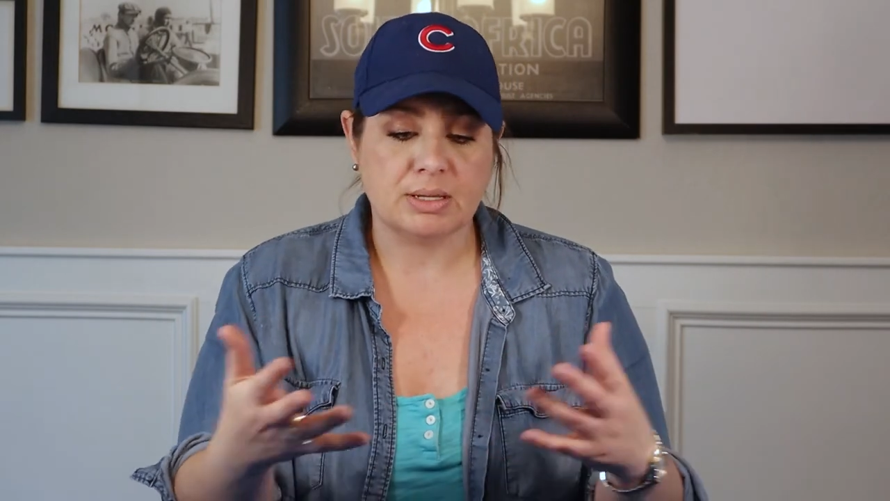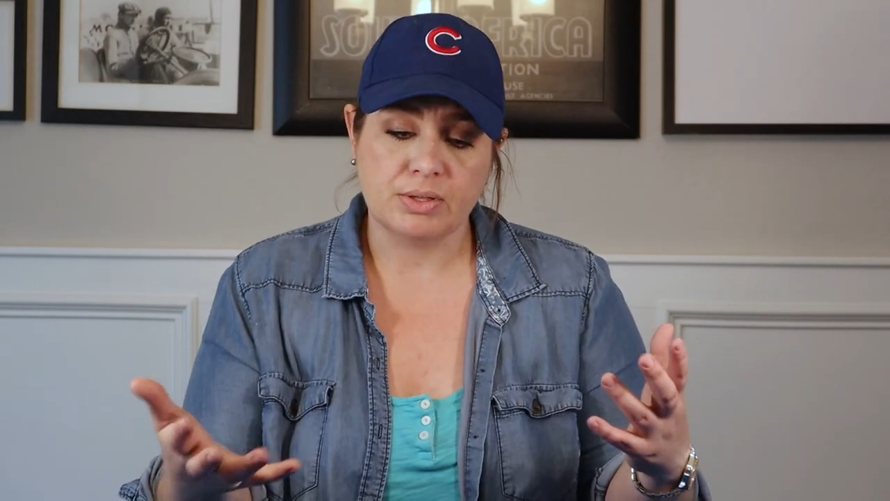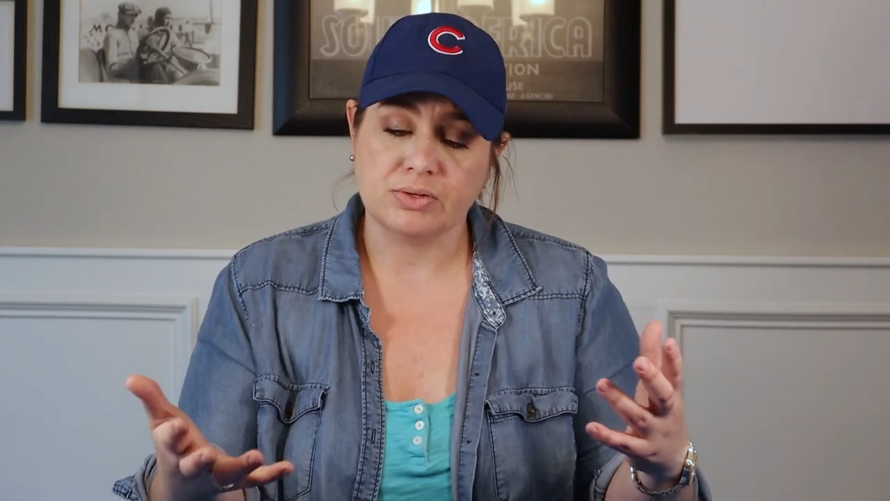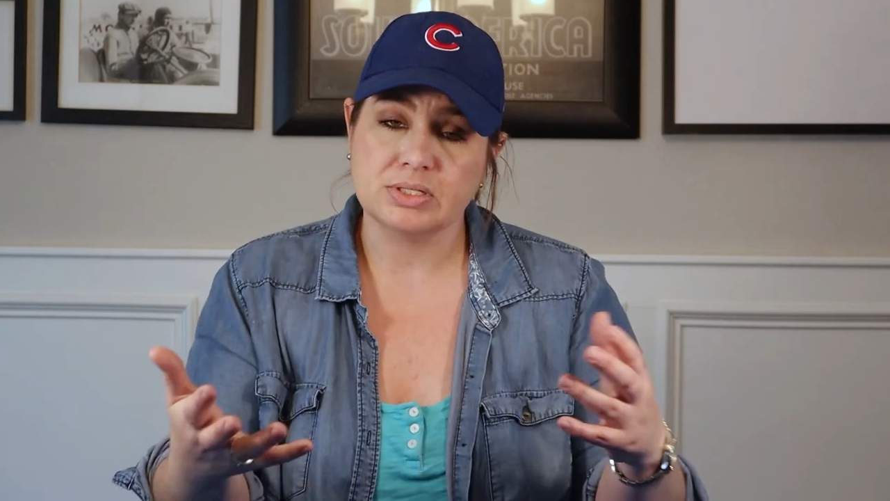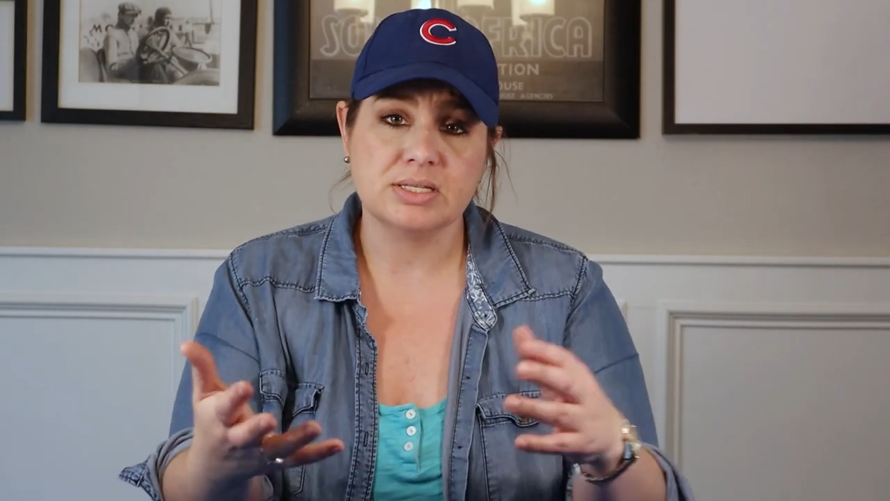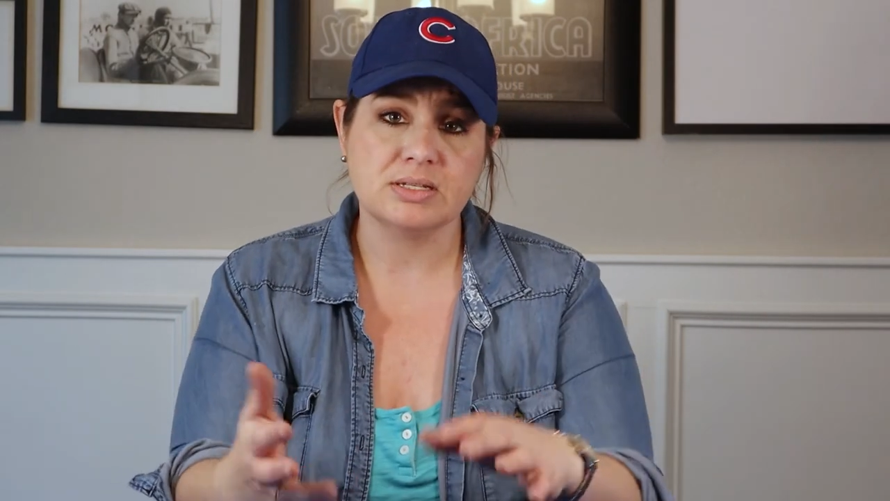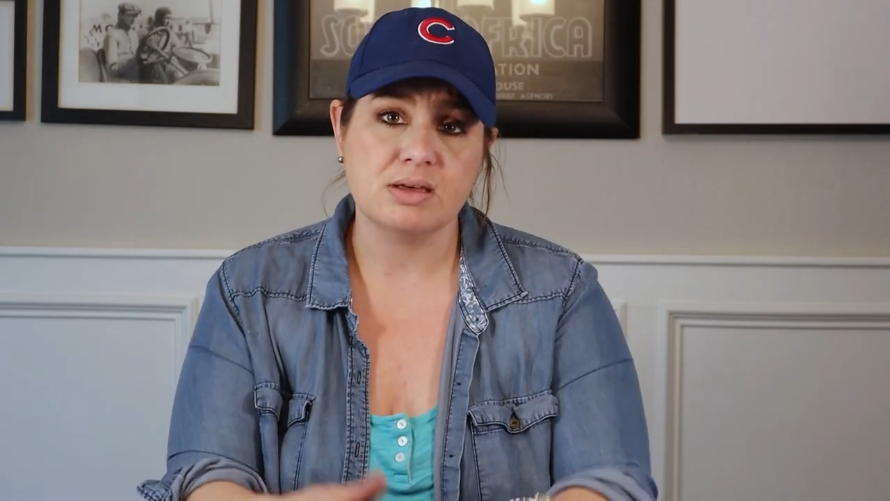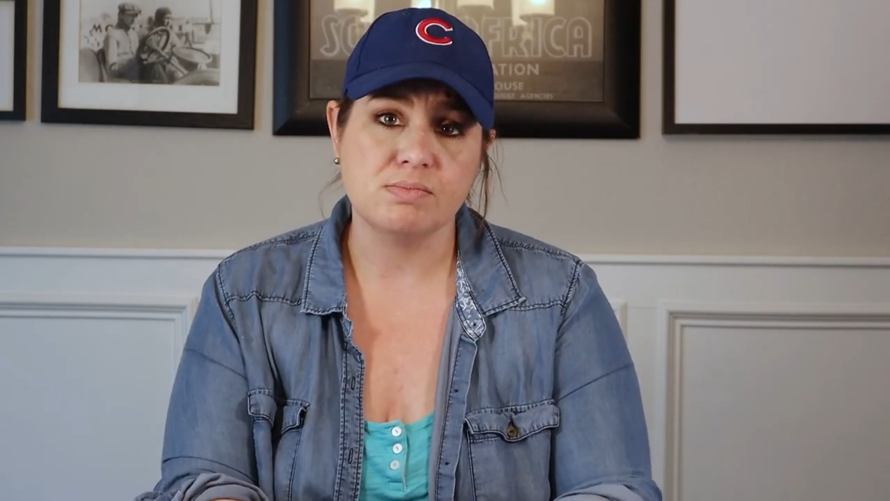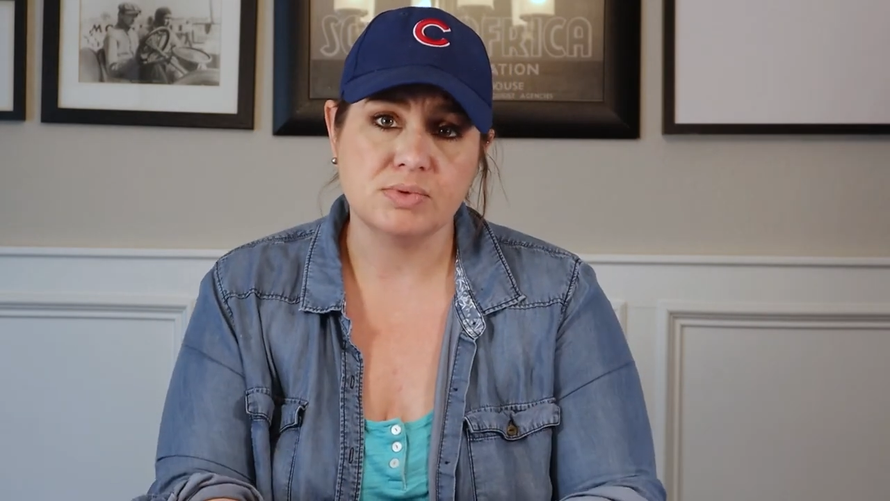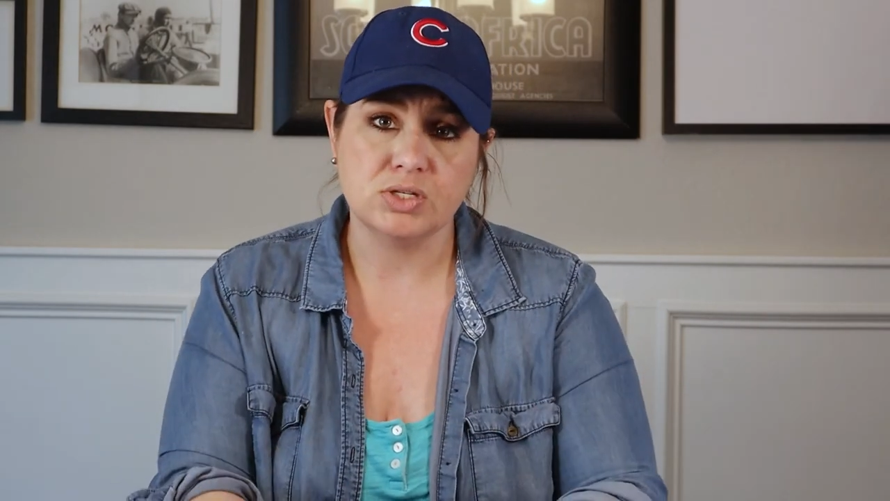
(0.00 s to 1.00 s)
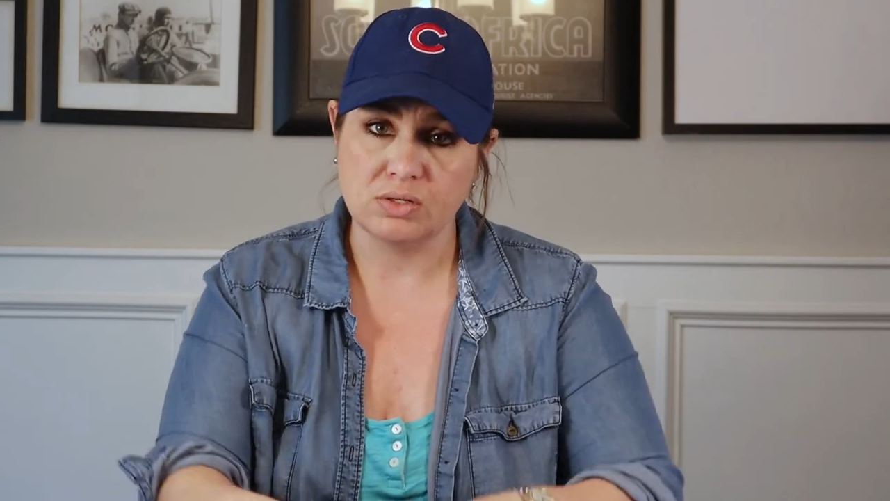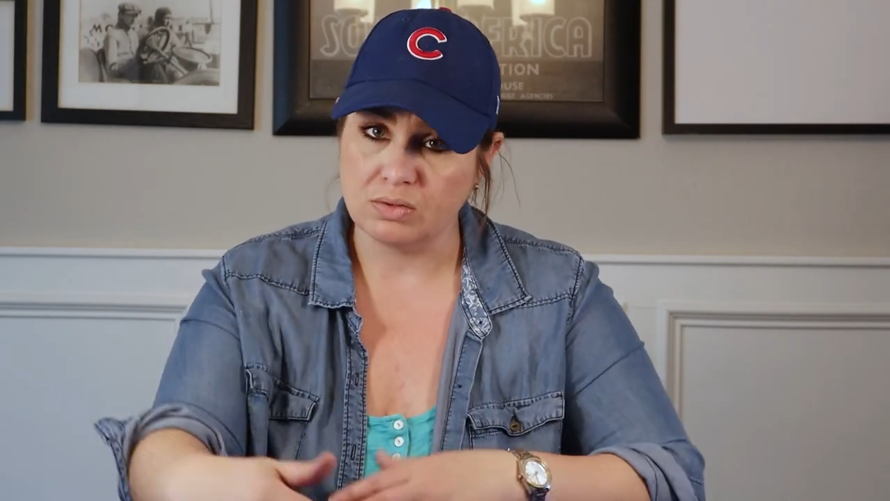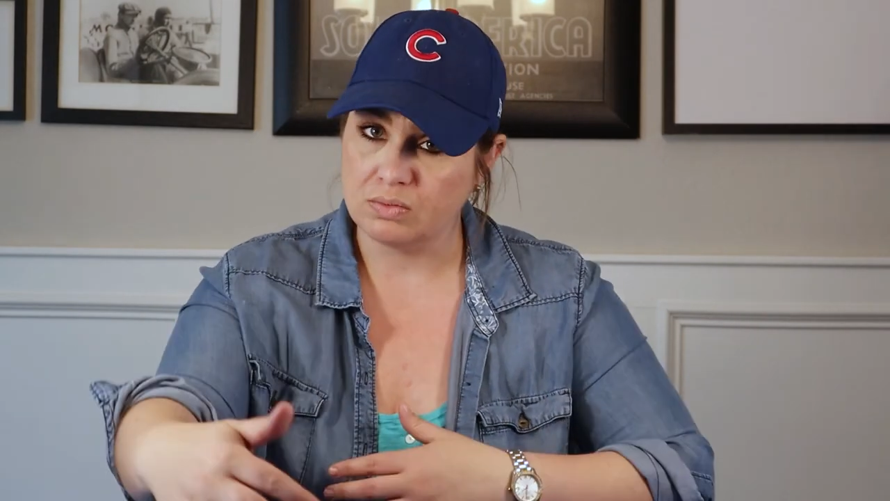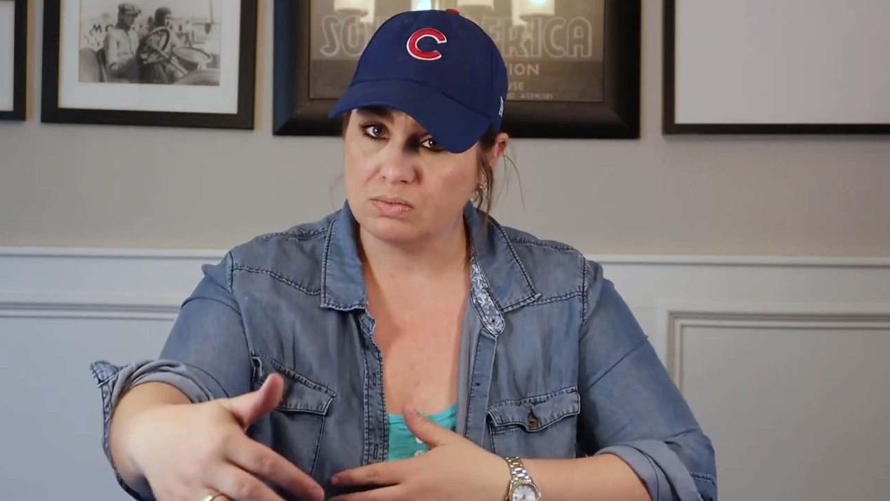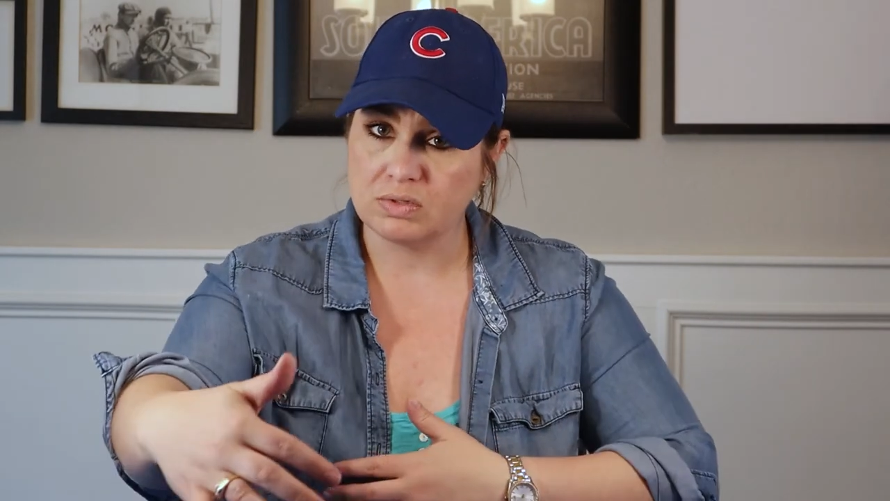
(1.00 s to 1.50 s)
some other system to